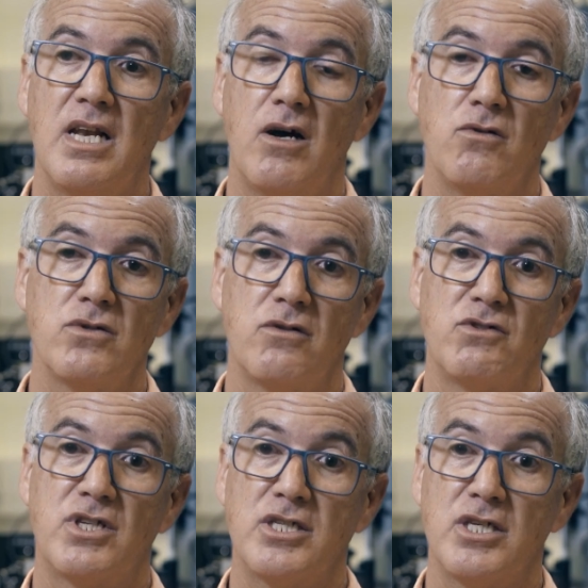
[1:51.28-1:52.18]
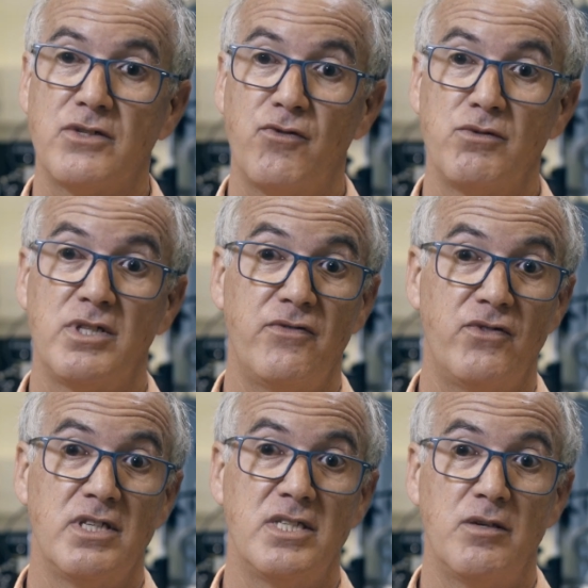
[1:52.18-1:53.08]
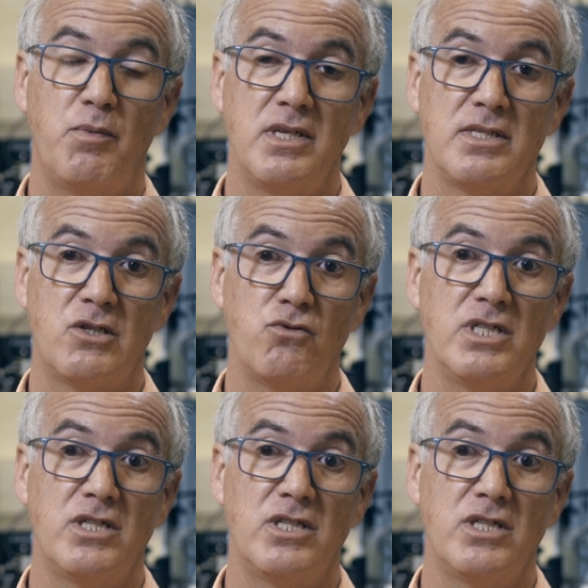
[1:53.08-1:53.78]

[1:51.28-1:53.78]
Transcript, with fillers: allows researchers from different disciplines to